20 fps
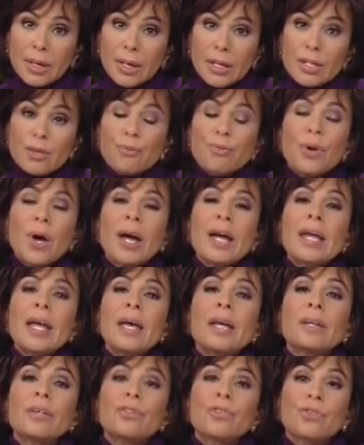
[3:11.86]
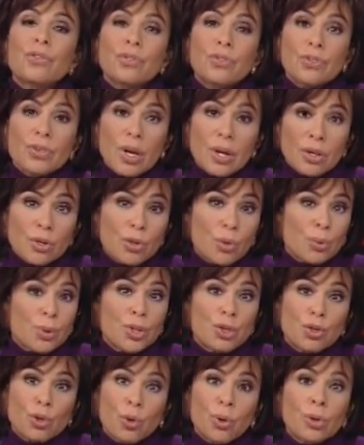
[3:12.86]
And if I had a son or
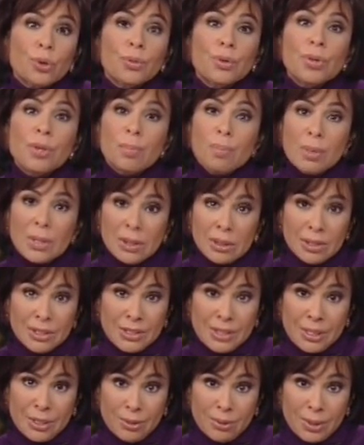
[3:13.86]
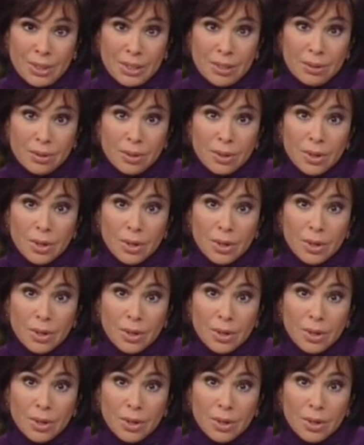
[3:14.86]
a daughter in the military,